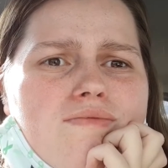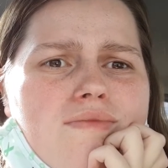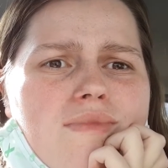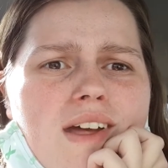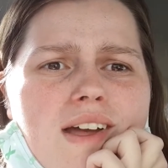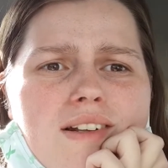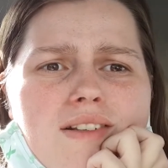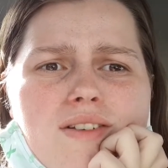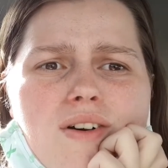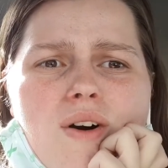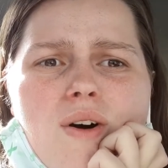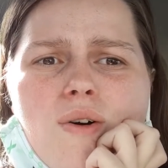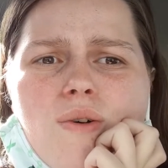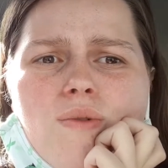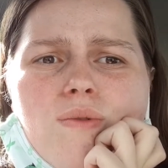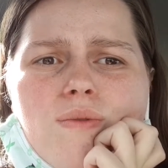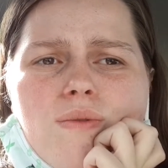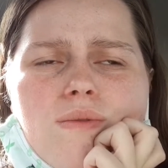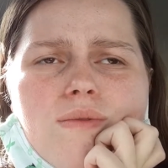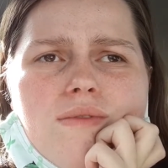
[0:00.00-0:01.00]

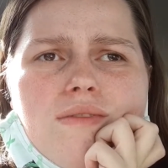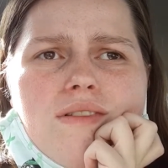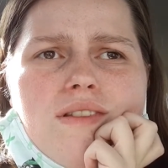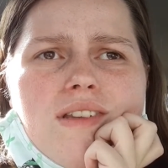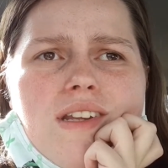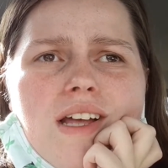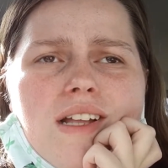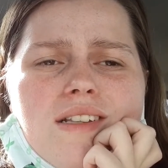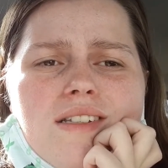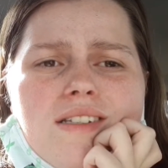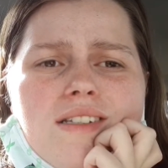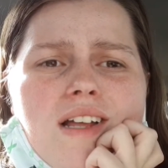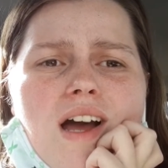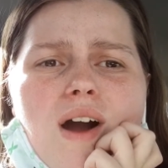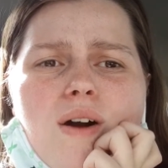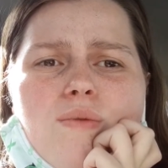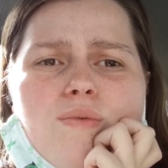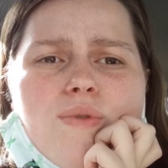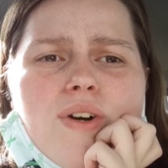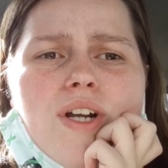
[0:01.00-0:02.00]

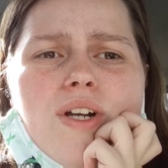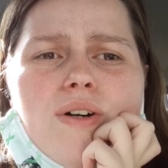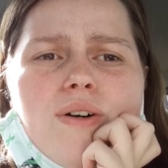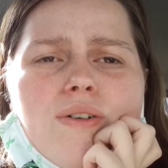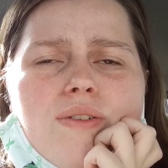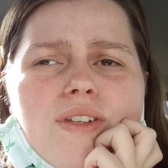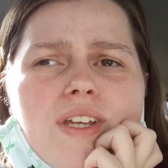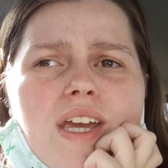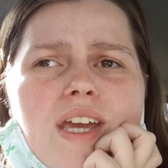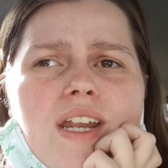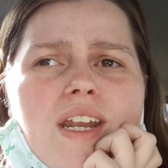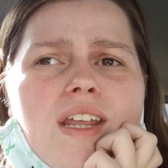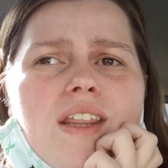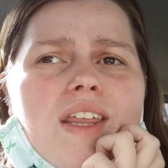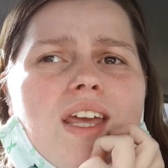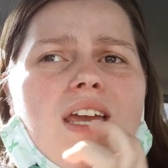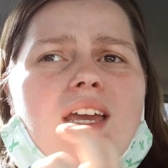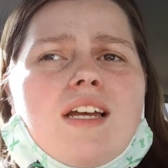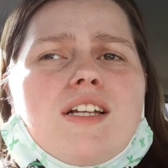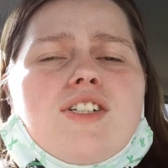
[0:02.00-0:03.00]
not real to
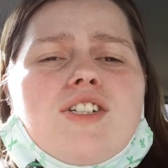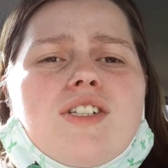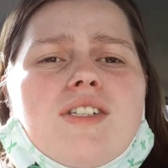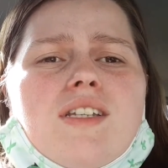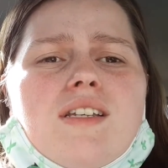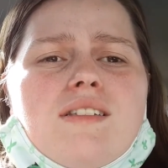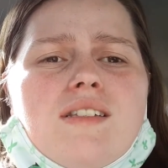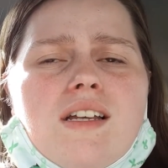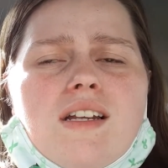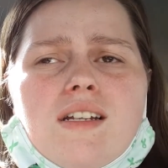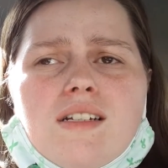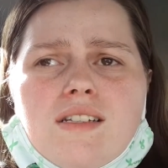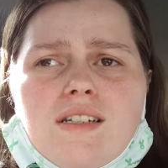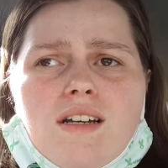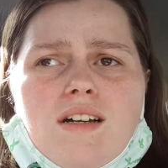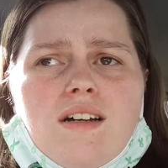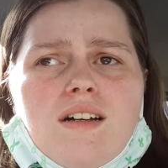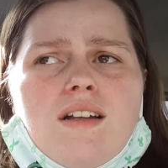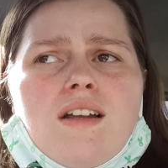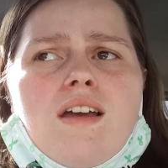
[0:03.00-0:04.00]
anything. It just says
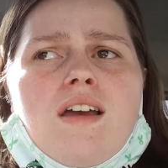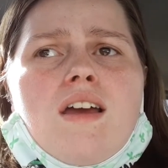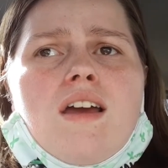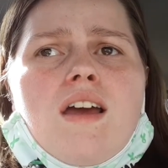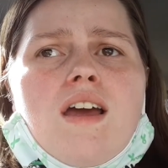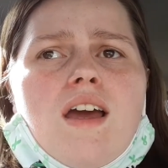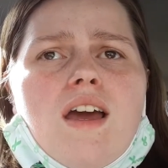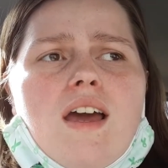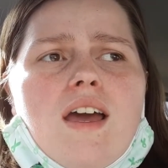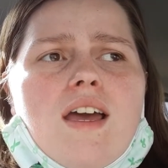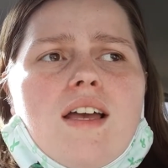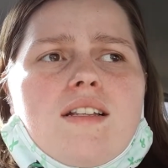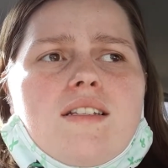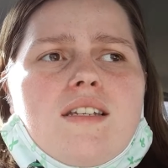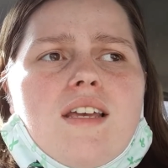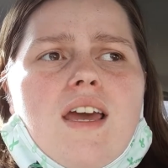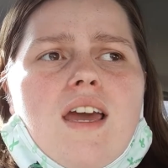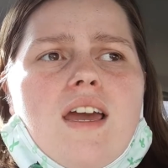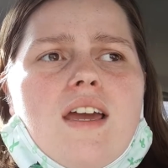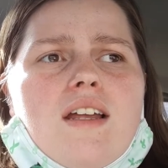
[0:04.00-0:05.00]
that
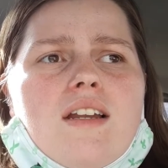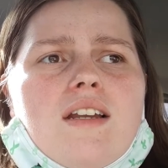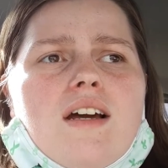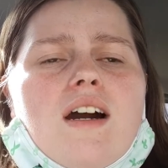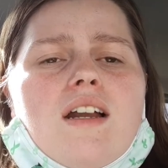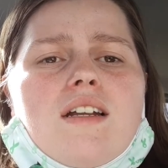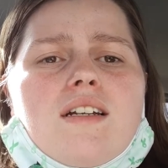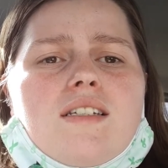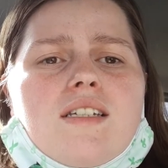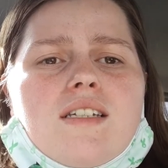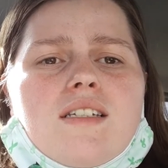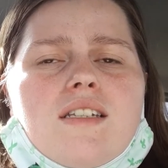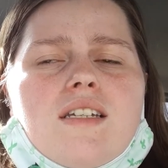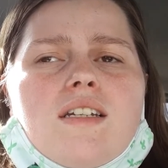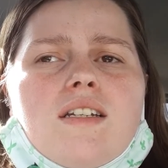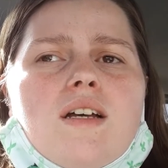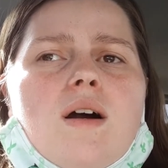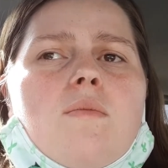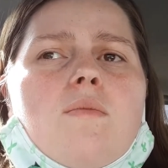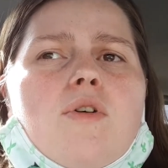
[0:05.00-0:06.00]
it's a
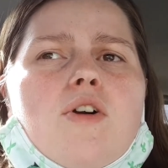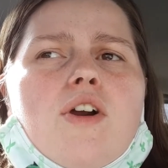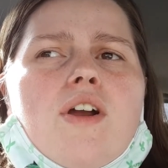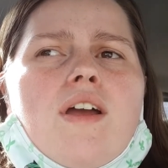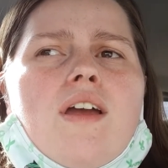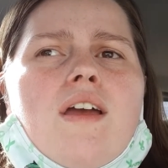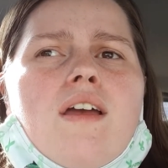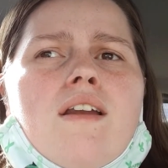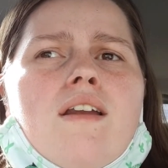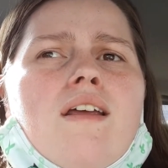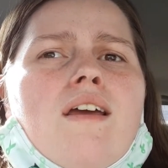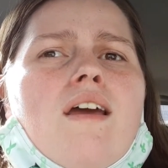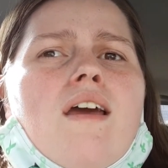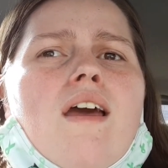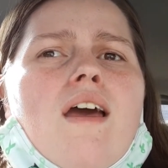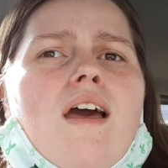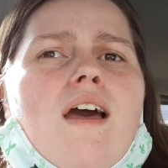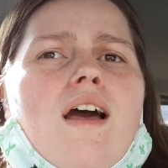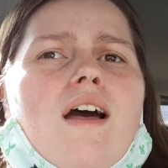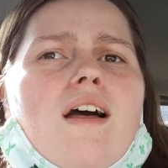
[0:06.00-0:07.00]
non-existing number, and
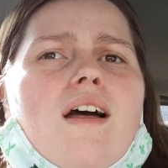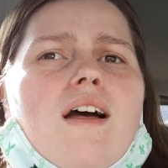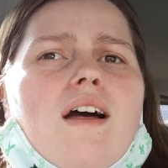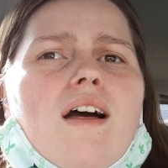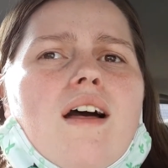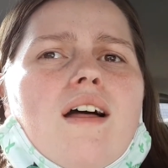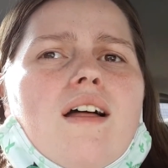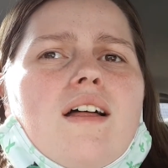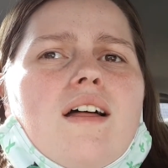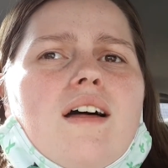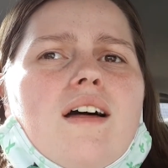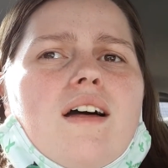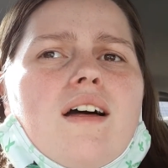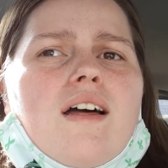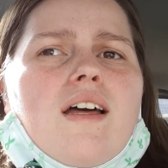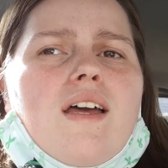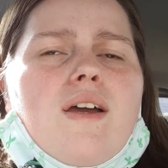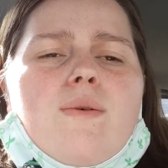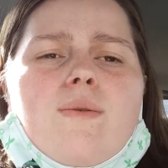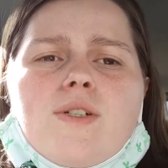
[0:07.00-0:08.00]

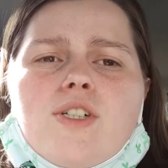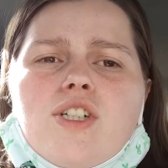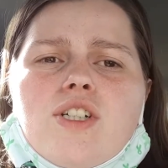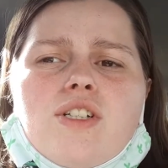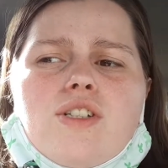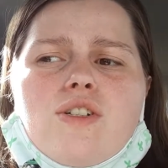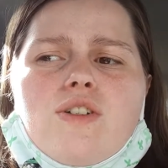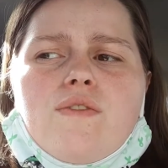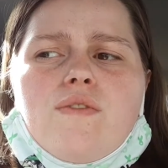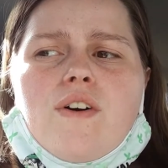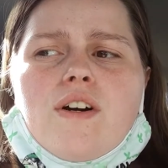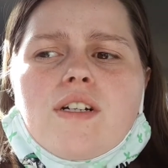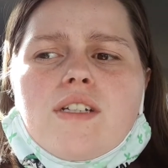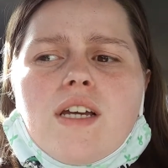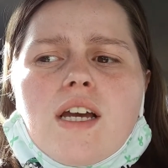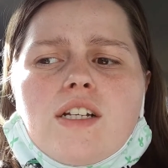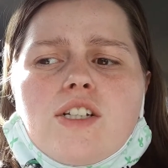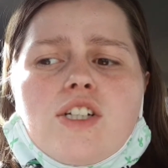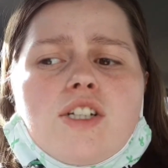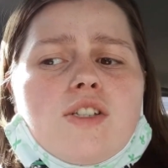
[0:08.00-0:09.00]
it was just too far
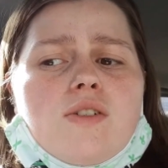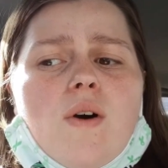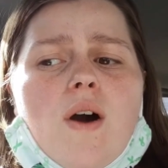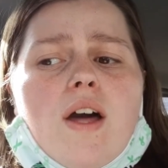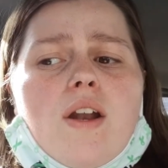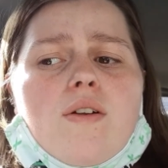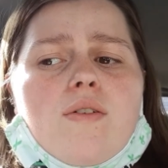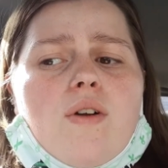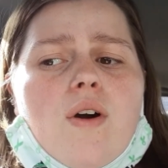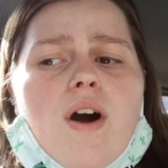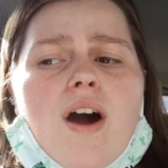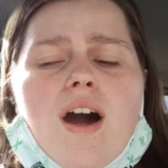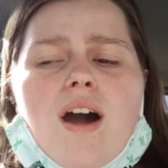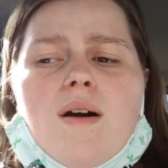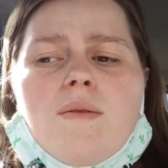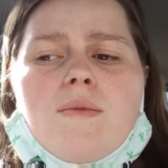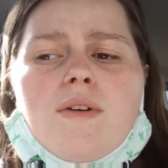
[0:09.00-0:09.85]
sketchy. So I don't know. I'm